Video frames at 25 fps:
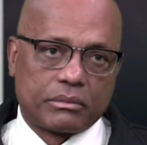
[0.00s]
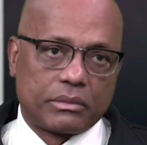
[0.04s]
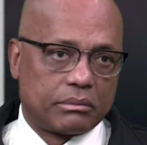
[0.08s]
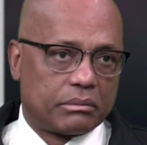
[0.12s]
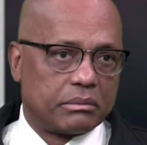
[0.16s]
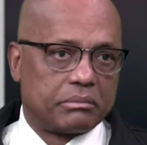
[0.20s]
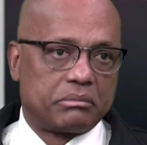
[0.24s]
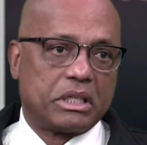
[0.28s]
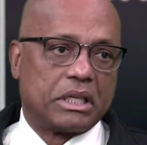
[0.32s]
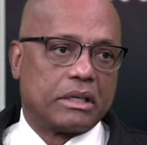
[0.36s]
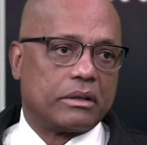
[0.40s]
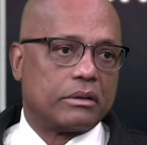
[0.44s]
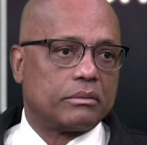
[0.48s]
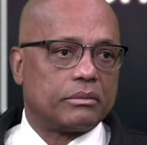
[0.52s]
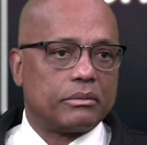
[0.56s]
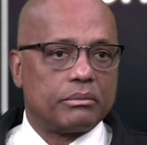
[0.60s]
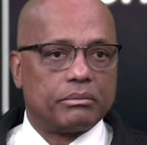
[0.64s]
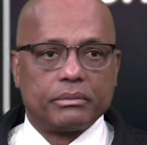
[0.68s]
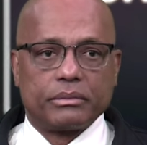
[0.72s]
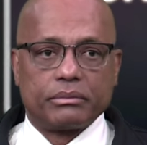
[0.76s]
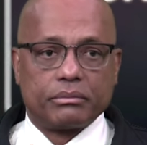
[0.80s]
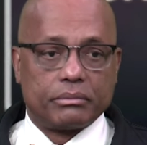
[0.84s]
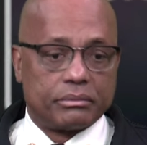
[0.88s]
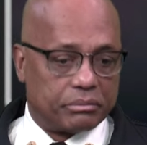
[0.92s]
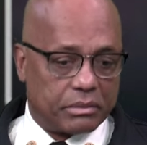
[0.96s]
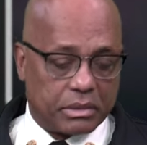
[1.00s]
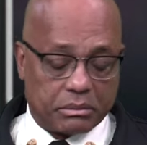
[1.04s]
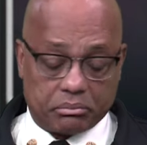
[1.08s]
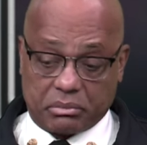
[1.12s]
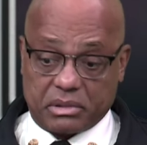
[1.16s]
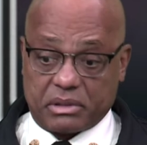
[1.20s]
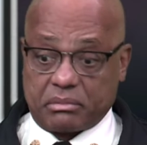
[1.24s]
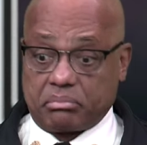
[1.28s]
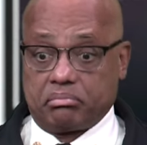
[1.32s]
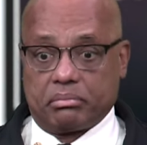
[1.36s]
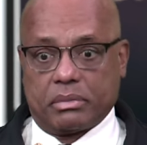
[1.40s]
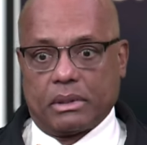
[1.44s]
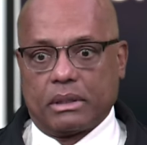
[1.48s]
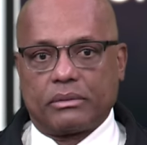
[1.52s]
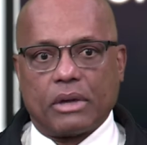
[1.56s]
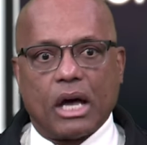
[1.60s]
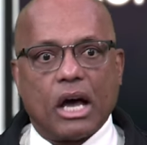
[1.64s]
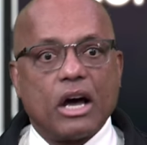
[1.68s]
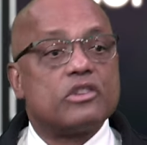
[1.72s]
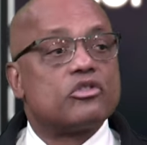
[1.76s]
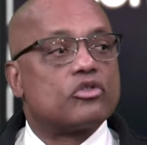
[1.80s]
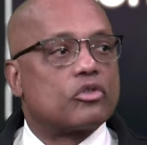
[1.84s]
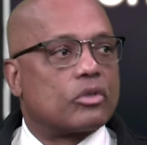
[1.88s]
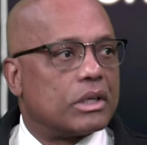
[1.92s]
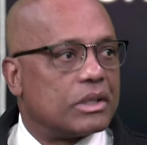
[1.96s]
you know,
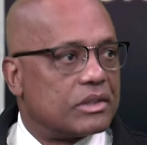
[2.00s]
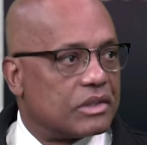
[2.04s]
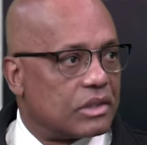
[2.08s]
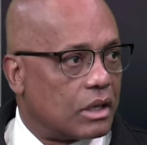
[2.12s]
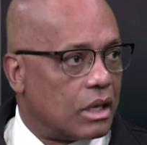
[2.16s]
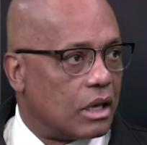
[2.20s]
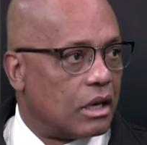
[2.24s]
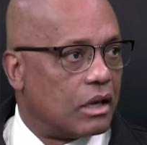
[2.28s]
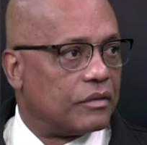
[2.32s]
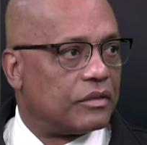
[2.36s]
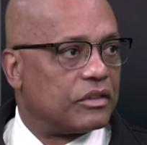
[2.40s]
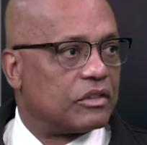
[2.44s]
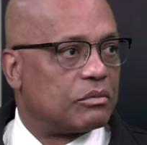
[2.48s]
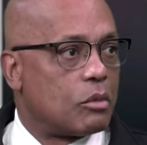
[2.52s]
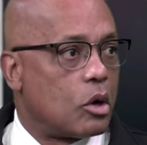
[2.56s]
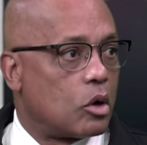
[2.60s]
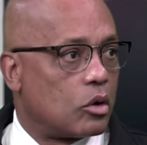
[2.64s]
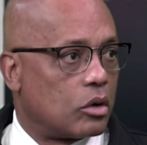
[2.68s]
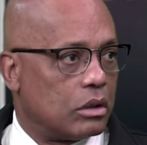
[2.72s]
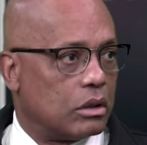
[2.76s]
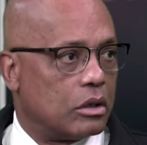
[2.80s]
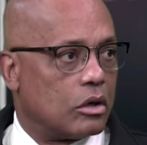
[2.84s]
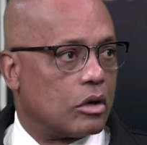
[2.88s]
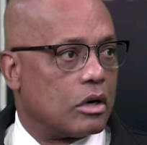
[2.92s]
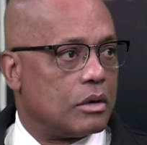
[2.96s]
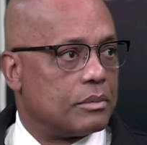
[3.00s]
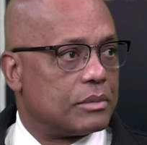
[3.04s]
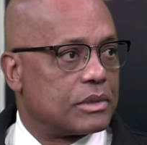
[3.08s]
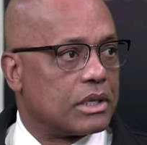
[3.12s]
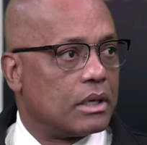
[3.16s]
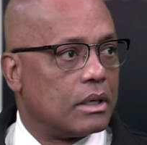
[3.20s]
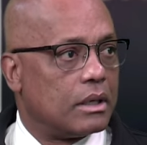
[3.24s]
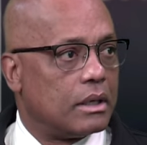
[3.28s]
hundreds of smoke alarms